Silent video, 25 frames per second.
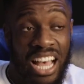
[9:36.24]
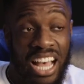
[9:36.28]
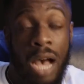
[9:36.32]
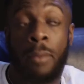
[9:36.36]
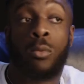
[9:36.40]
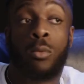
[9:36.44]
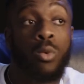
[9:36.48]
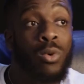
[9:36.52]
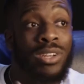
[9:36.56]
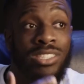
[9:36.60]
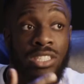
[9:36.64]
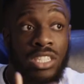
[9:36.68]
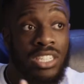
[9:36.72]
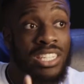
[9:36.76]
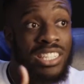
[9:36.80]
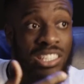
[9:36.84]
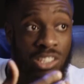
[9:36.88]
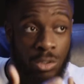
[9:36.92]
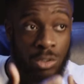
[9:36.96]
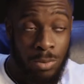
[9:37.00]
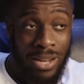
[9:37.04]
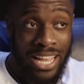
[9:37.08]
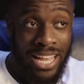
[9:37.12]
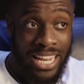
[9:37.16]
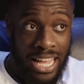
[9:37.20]
I'm always going to
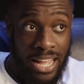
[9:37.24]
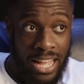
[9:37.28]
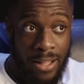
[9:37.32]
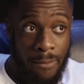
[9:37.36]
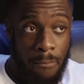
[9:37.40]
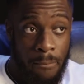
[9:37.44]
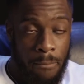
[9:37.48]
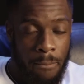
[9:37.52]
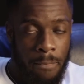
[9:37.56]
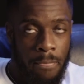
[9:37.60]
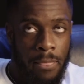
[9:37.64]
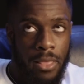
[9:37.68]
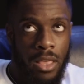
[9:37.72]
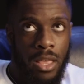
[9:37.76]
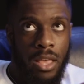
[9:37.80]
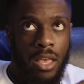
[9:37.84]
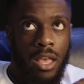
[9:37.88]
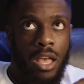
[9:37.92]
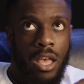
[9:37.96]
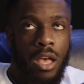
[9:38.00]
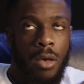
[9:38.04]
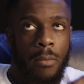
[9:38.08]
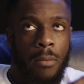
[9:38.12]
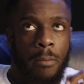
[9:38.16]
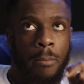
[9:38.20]
display that.
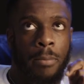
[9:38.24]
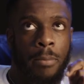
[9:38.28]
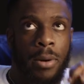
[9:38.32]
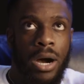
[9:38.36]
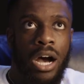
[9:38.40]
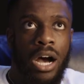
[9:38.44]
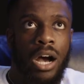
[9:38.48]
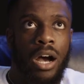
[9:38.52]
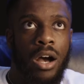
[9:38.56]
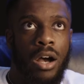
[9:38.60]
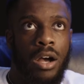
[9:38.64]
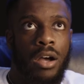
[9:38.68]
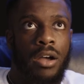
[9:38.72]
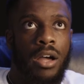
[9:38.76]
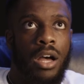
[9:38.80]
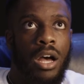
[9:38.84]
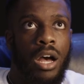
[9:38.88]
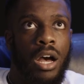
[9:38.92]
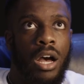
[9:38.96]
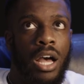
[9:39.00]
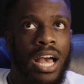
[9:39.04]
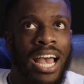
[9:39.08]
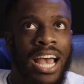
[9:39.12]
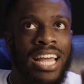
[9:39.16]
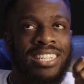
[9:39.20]
But
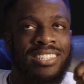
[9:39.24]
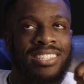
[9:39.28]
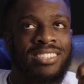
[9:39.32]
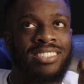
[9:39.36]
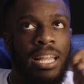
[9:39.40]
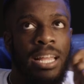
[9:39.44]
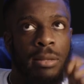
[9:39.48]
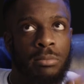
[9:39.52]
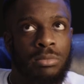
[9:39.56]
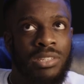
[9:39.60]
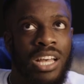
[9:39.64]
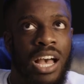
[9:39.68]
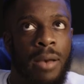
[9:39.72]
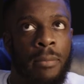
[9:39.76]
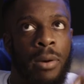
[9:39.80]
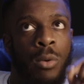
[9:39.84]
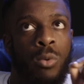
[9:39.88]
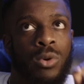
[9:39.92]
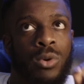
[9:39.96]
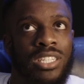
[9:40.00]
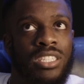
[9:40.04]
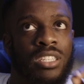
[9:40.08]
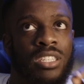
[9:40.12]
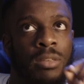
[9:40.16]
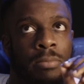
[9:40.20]
at the same time, I
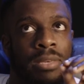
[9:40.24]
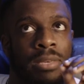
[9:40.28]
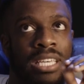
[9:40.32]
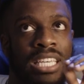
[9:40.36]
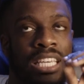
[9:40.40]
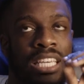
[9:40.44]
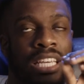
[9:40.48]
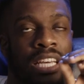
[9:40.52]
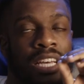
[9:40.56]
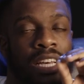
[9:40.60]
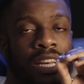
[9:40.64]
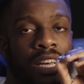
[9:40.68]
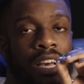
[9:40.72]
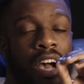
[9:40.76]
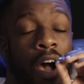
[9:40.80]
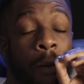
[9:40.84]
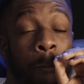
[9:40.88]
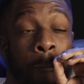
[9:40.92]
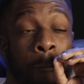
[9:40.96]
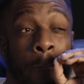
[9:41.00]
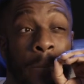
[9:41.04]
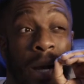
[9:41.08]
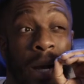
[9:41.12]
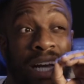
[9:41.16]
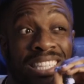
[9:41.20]
want it to be
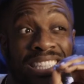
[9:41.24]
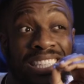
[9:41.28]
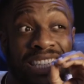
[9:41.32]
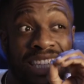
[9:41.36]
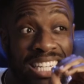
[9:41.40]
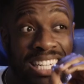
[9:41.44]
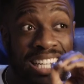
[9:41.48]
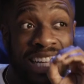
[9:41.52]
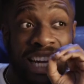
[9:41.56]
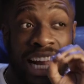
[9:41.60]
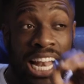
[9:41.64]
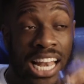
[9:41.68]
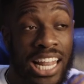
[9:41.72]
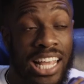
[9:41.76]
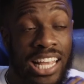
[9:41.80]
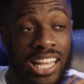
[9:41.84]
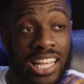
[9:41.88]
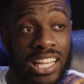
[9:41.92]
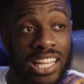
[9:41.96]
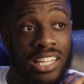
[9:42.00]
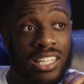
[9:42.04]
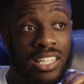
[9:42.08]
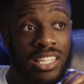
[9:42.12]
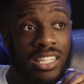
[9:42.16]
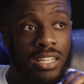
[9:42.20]
abundantly
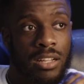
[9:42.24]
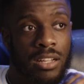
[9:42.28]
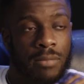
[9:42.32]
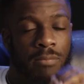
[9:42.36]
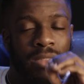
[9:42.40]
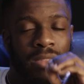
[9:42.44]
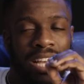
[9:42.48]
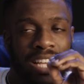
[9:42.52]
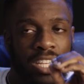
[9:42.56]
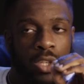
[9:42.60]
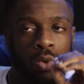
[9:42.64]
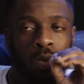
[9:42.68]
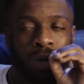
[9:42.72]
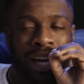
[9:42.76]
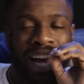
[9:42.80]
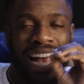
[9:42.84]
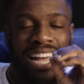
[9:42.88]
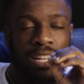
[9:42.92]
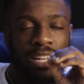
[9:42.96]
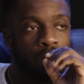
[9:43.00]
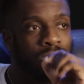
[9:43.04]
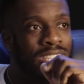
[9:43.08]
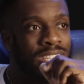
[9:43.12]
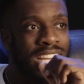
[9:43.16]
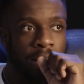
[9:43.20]
clear that you
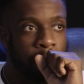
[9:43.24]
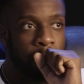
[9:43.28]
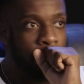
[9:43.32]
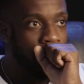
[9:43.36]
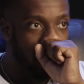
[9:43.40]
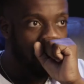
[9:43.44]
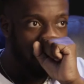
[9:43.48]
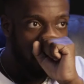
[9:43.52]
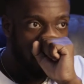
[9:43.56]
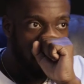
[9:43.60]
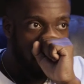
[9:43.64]
cannot take the piss.